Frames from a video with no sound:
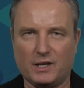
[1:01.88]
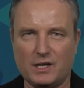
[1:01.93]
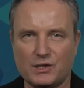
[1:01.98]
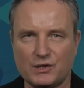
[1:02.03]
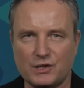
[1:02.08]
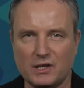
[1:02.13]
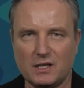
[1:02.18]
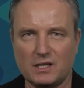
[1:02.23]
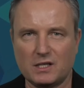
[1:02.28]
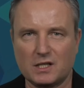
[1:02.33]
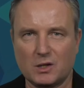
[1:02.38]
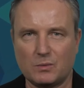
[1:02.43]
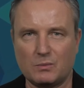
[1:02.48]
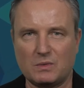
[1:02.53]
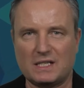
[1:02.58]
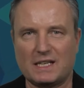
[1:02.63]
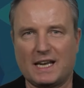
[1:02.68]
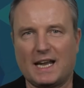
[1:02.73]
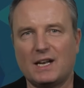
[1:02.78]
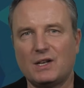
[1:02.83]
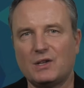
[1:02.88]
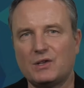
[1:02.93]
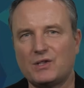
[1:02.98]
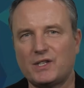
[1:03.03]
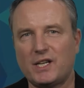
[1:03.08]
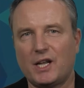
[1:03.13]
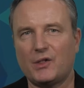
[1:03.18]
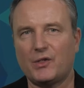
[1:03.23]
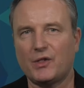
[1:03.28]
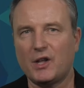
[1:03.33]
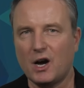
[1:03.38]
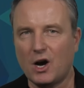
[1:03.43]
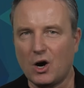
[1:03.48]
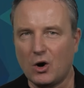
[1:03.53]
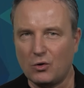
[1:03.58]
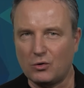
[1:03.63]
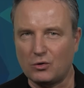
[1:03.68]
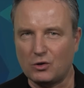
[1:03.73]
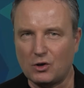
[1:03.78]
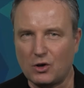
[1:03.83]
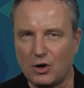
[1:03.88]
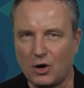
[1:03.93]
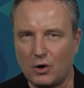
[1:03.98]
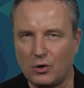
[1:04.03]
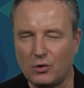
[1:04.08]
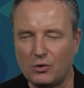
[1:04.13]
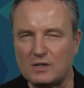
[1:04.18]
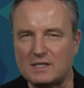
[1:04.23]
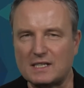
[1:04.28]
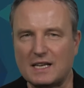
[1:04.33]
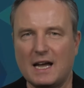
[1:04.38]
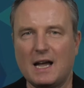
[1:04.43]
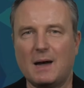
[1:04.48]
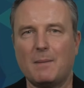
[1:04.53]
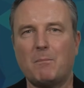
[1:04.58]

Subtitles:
These systems can set their own goals,